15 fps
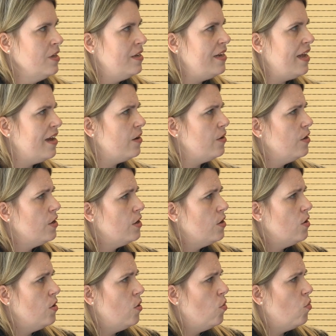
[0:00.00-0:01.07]
Now,
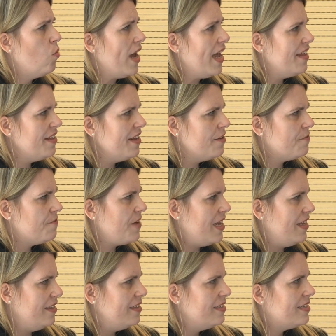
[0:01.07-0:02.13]
where the
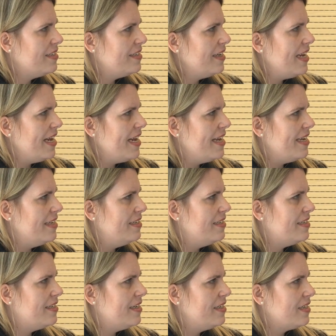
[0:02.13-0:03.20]
offence
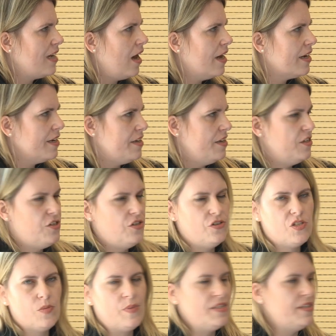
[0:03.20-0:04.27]
is targeted to
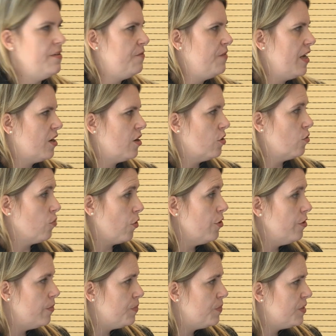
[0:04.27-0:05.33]
specific
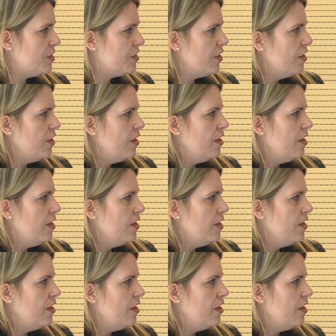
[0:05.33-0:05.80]
groups,